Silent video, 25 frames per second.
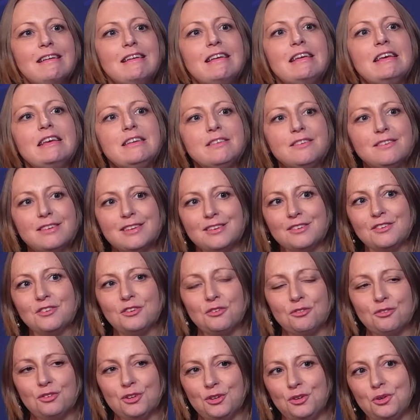easiest
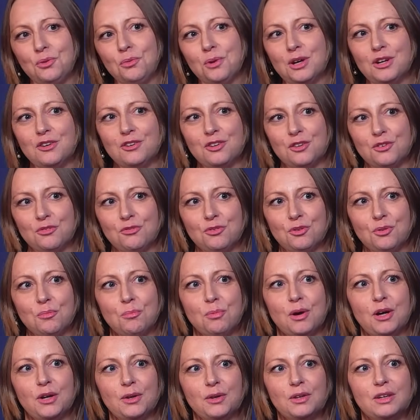of situations for the
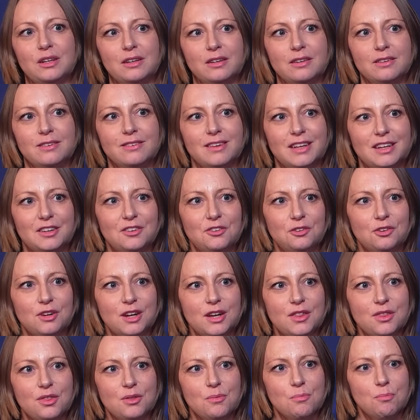biotech sector
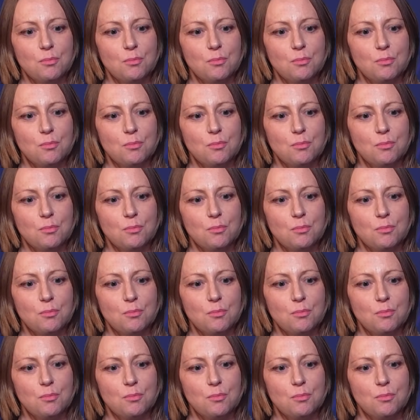at the